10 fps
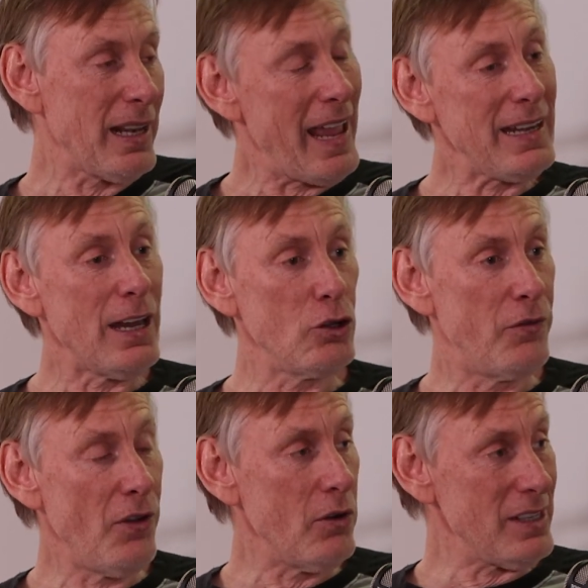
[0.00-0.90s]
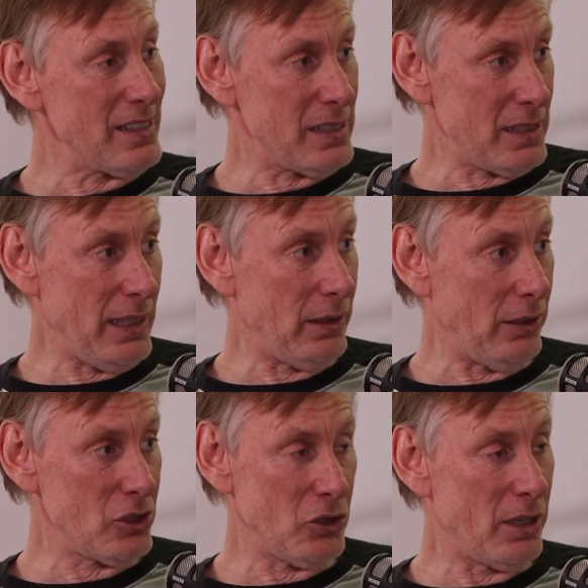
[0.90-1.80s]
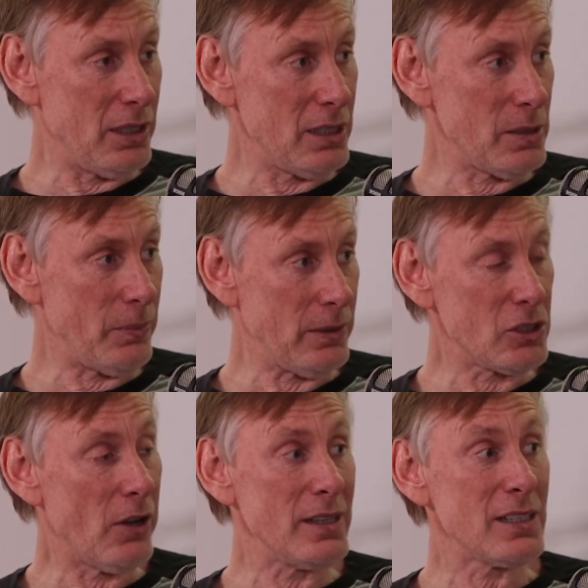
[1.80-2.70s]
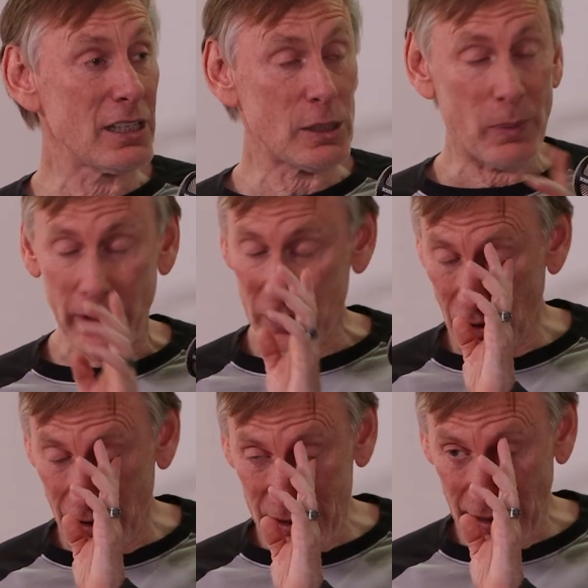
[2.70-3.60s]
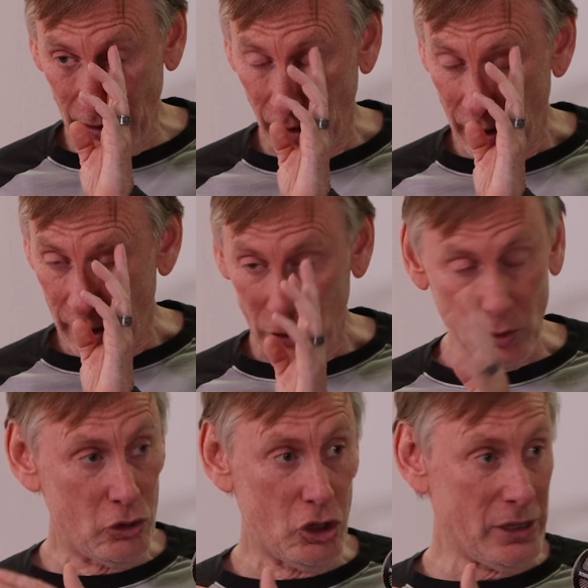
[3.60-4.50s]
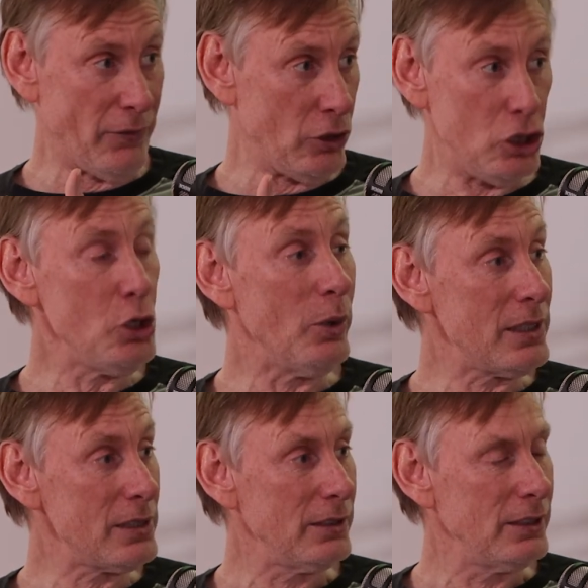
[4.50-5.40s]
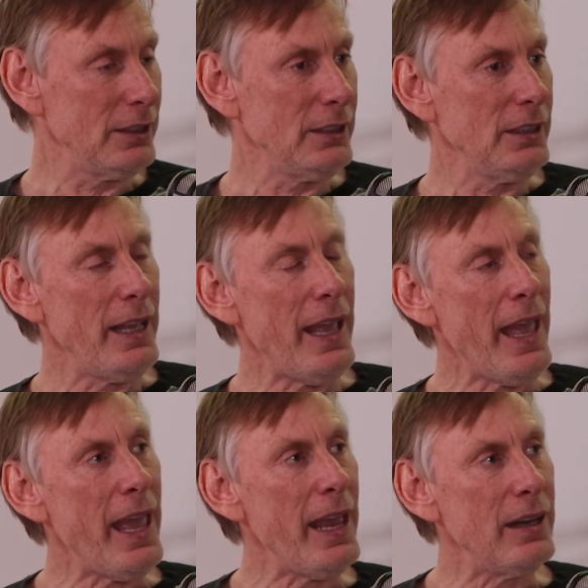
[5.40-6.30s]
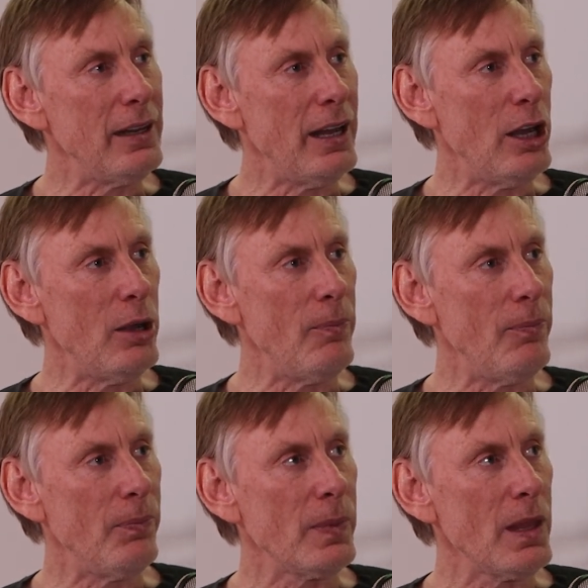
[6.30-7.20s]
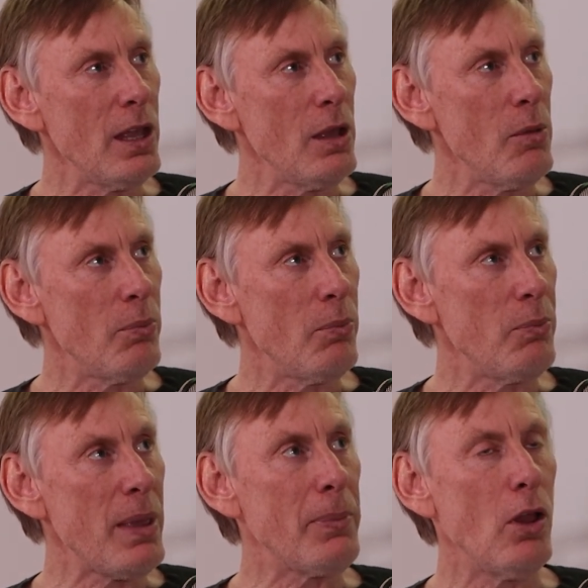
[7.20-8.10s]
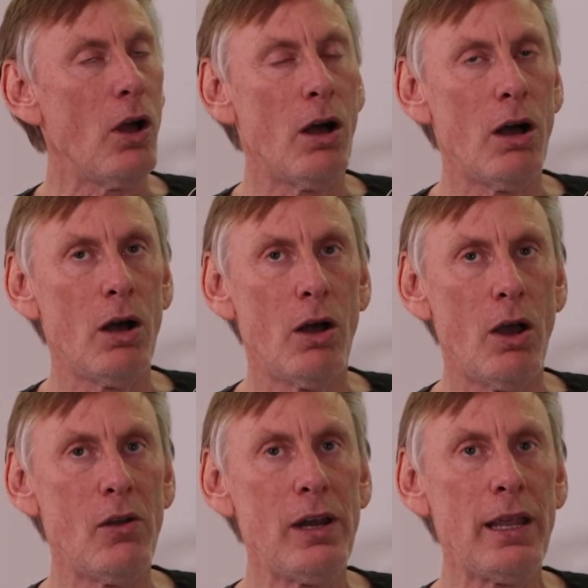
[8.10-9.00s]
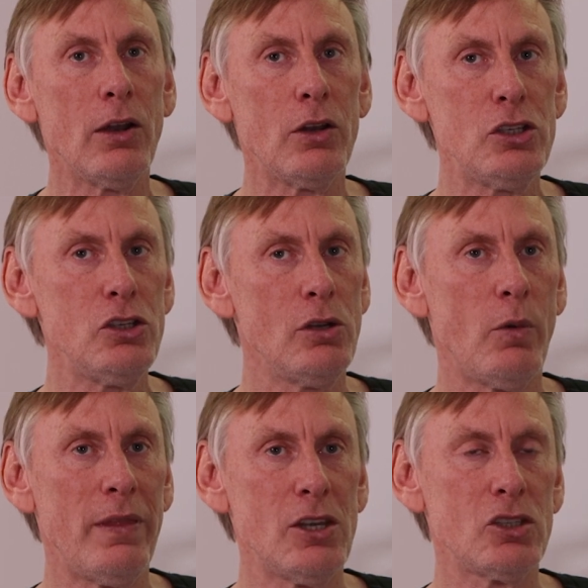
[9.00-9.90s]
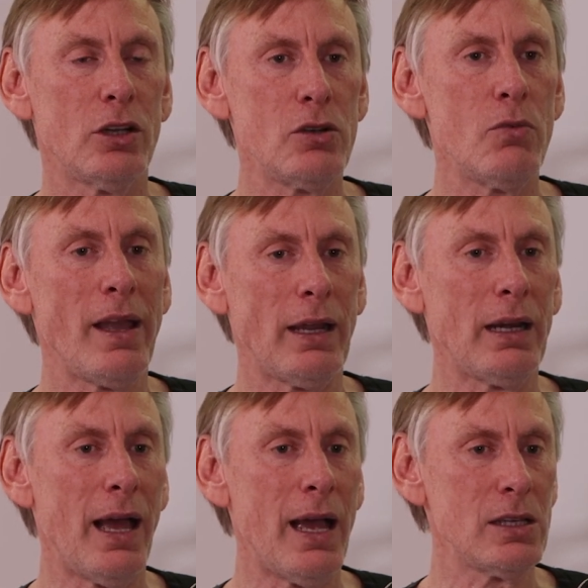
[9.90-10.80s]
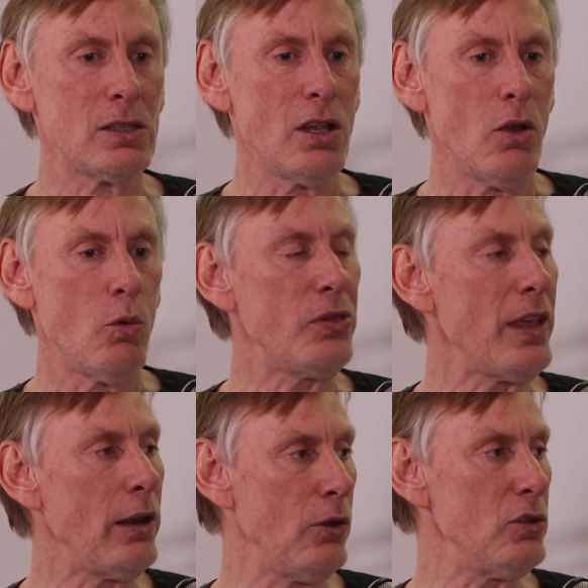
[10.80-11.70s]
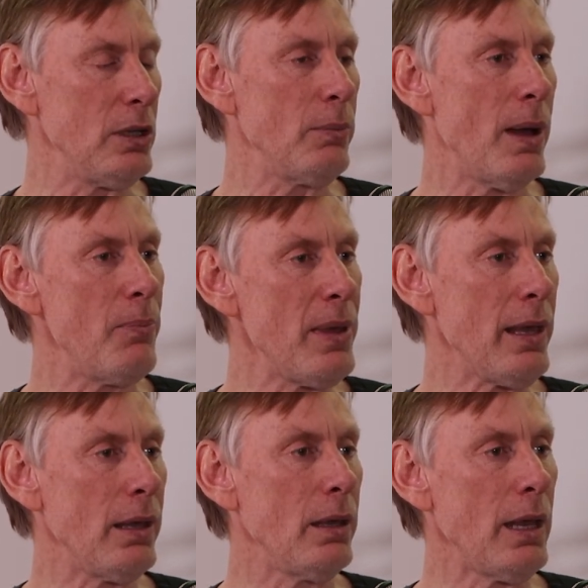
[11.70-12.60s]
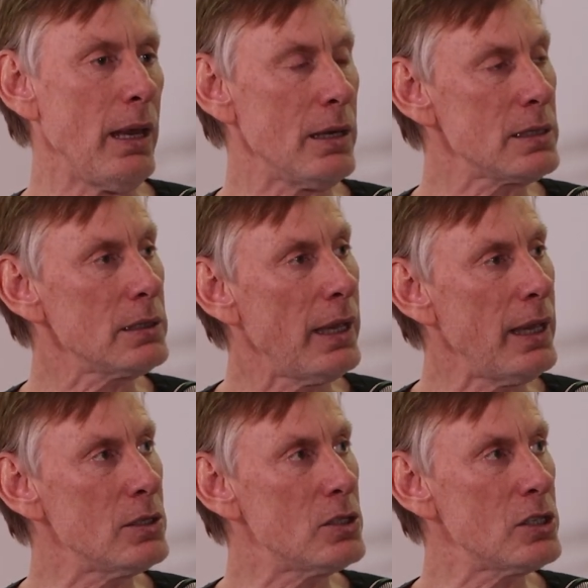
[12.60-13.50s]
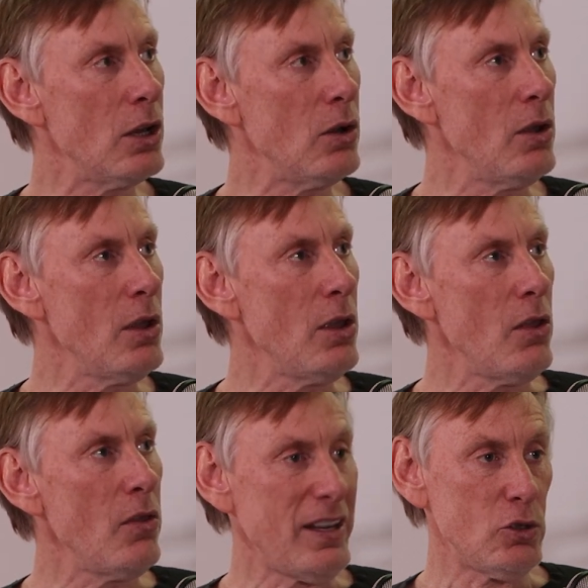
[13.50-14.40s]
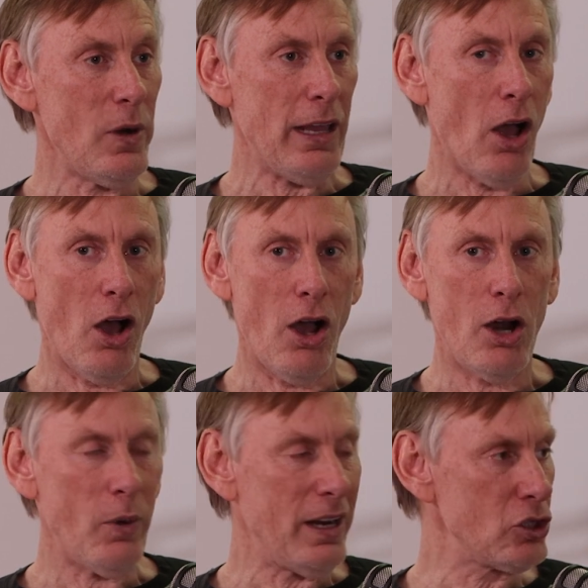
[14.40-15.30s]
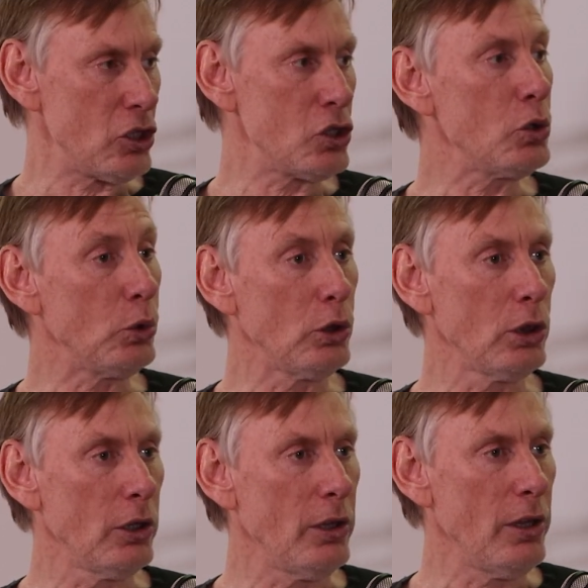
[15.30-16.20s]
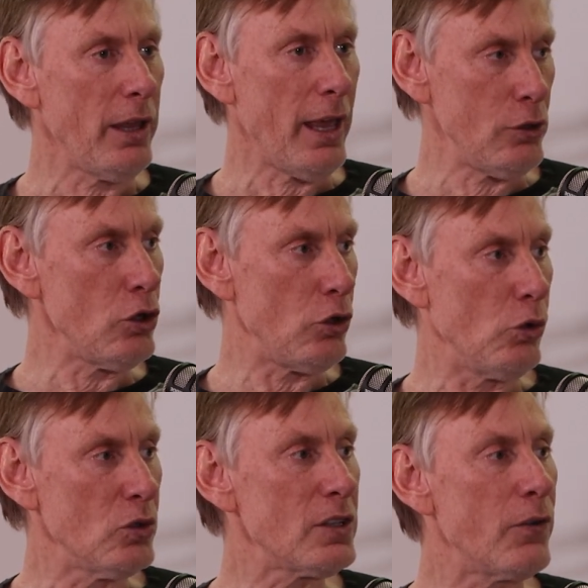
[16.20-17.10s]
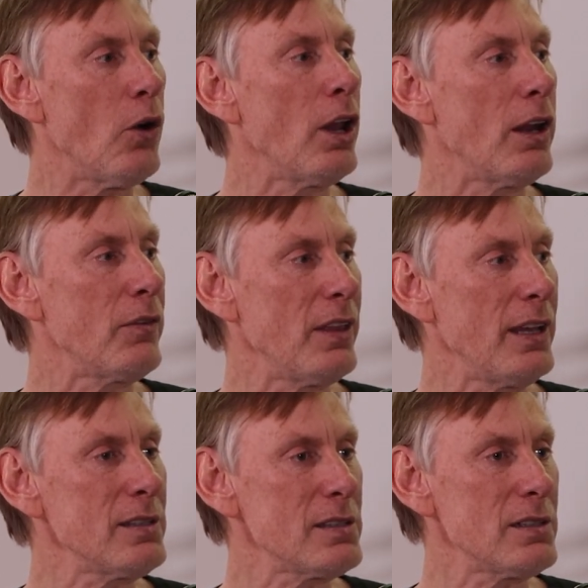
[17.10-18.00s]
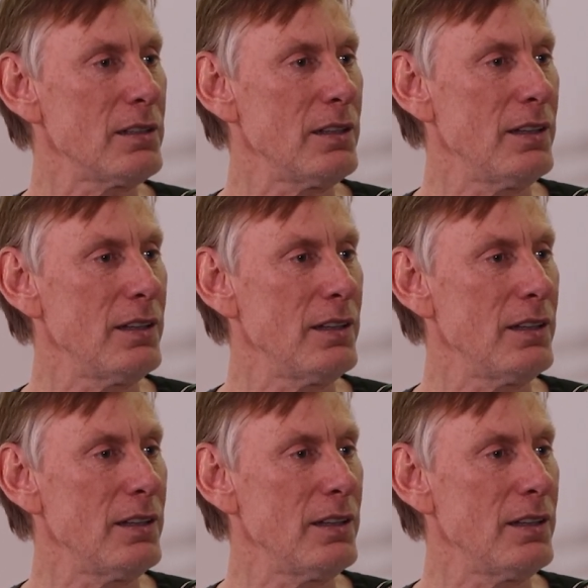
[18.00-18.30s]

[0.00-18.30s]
Laying down your phone is a skill. It's not a discipline. Sorry, it's a discipline. It's not a skill. You just have to do it. And people are only going to do it when they start to recognize what they're losing by being in it. And so that's really hard when it's a tool and you use it for a lot of things.